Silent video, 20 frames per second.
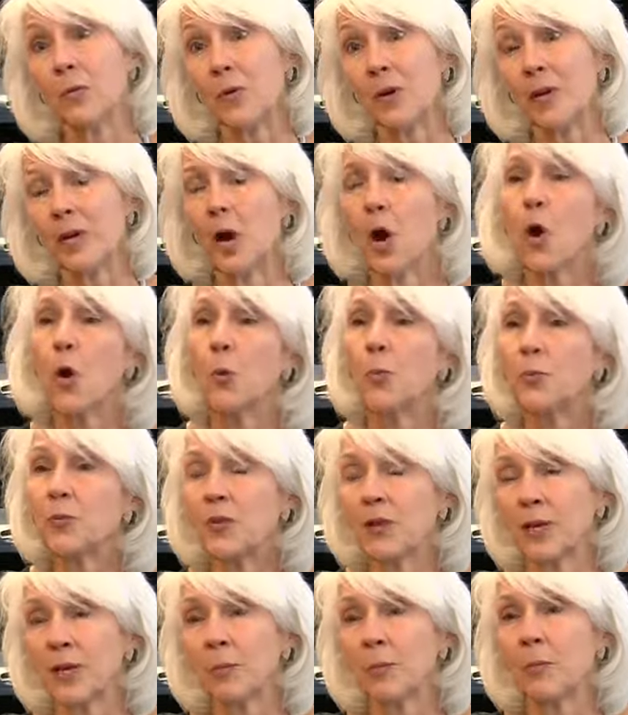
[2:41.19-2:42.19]
We hope
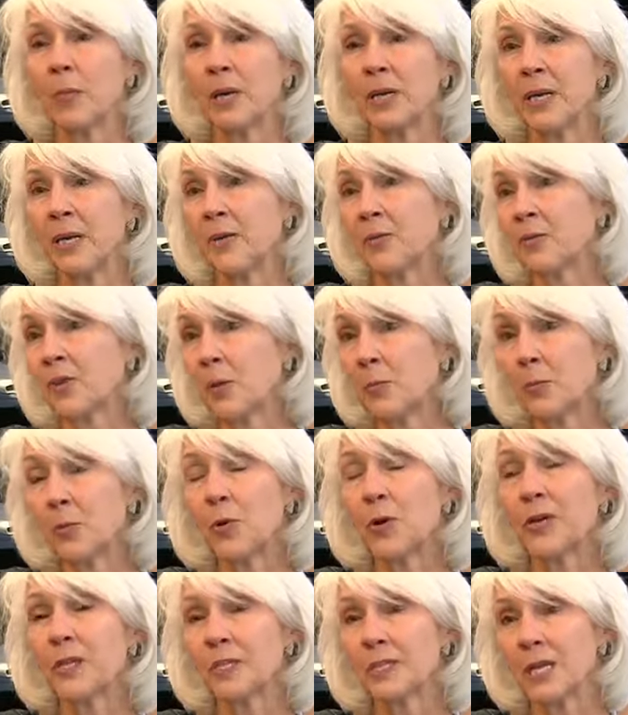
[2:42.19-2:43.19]
to get money some
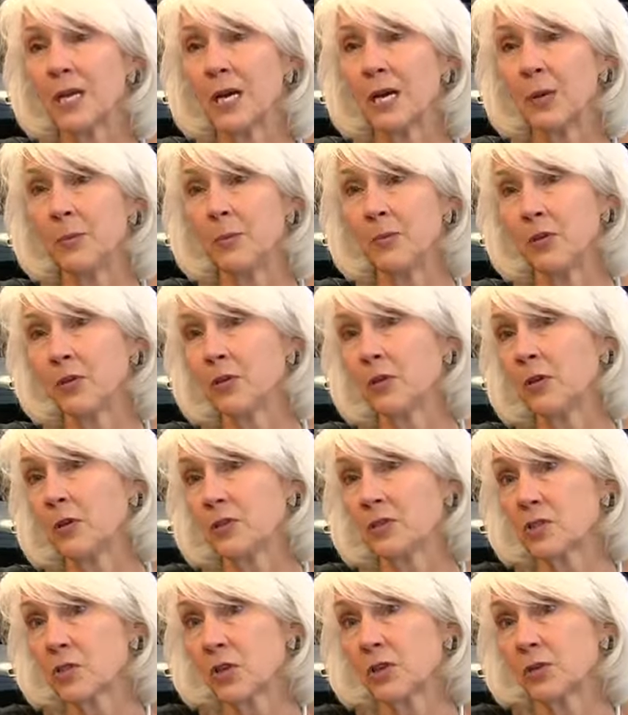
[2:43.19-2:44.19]
point in time
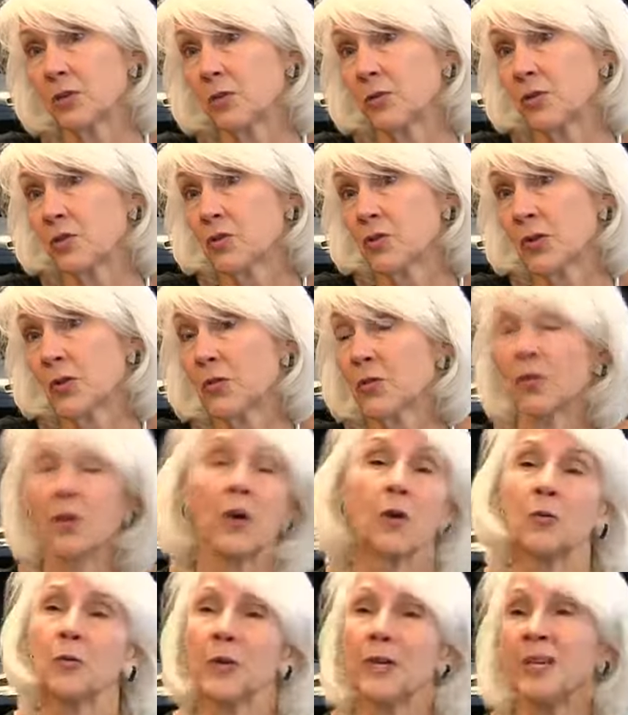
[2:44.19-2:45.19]
to start to address
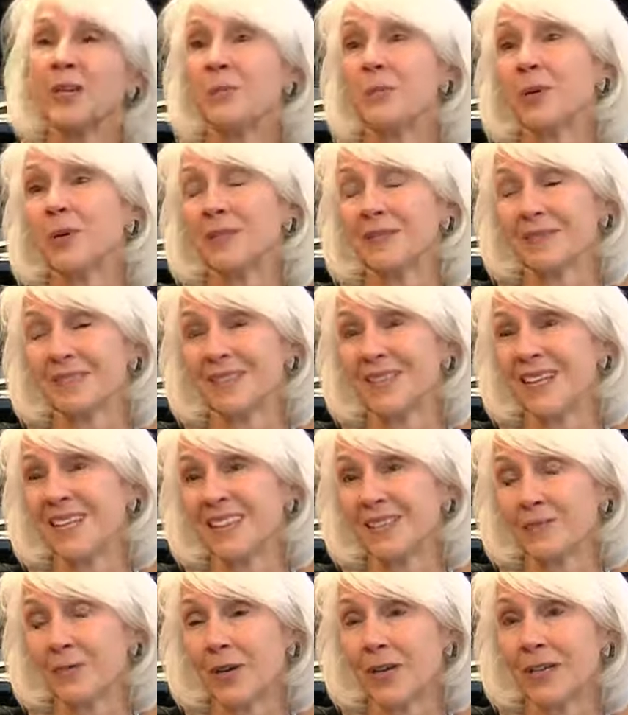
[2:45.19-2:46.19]
Sahuarita, but
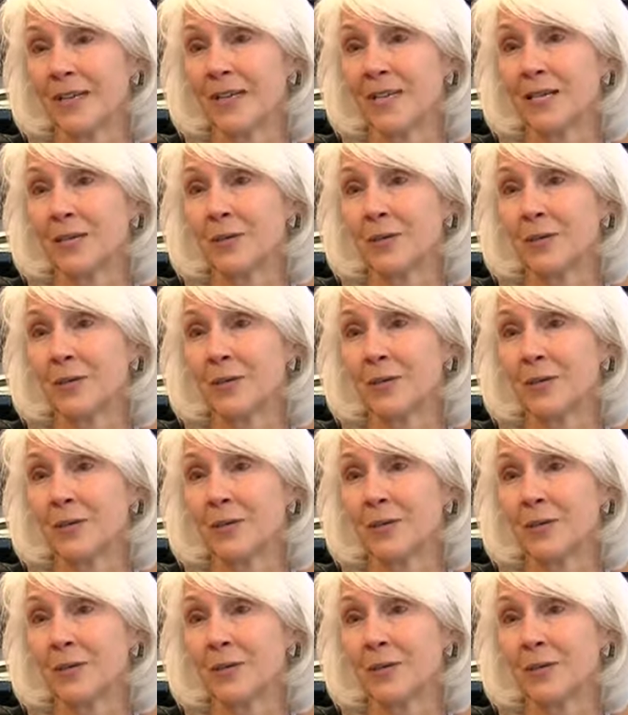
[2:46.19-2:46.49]
nothing right